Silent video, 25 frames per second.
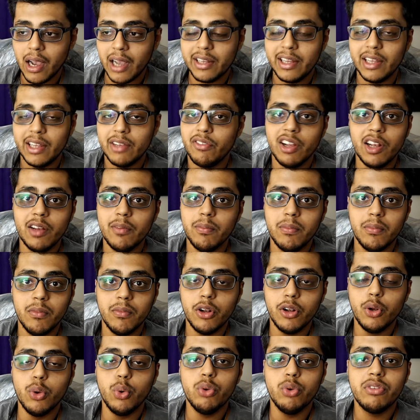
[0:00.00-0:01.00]
I think
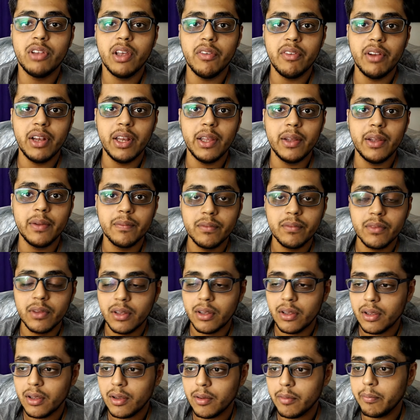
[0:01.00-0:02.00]
we'll lose heavily.
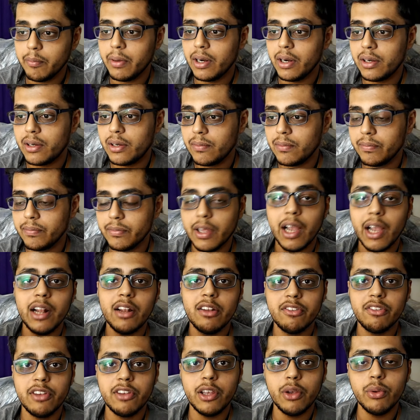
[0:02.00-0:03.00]
But
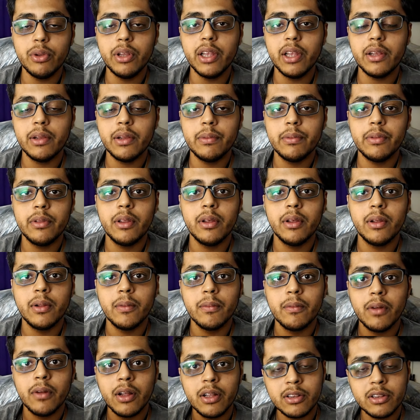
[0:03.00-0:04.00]
I'll see you then.
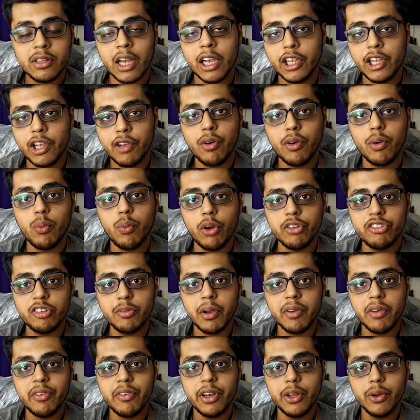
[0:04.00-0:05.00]
Thank you for
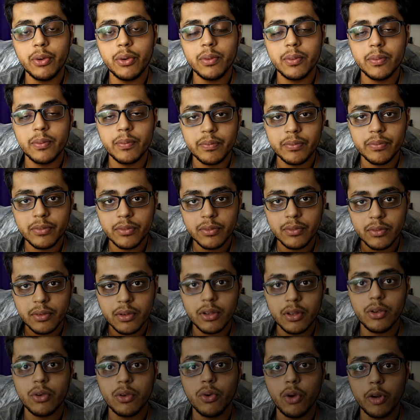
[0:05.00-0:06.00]
watching my video.
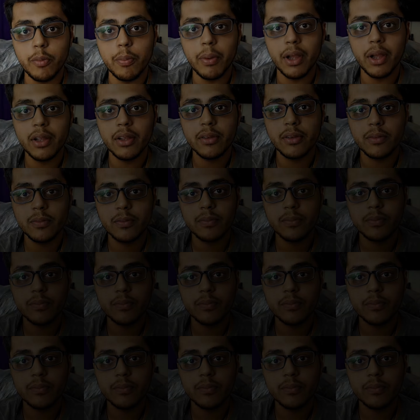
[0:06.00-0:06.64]
Goodbye.